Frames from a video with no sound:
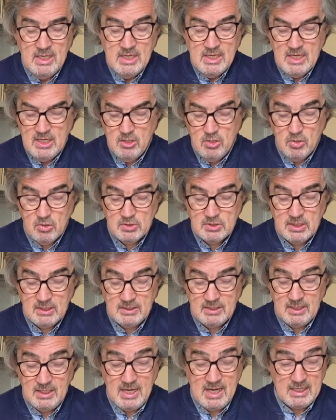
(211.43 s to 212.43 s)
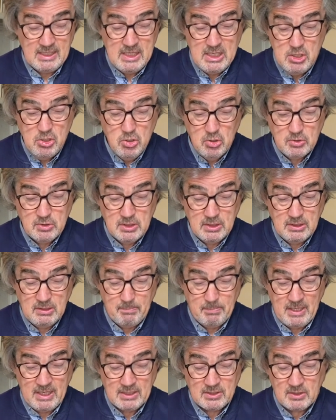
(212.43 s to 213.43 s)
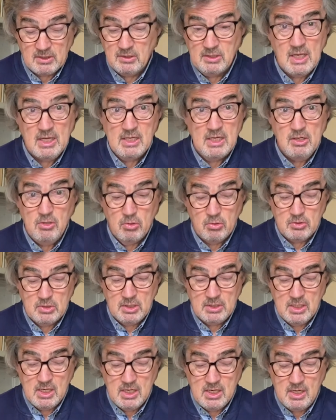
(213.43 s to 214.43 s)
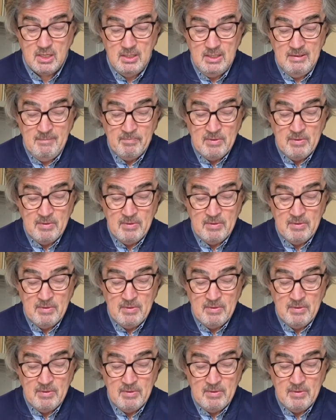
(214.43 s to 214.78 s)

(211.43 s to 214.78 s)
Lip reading: He looks at the leg, he looks at the basket, then he looks at her.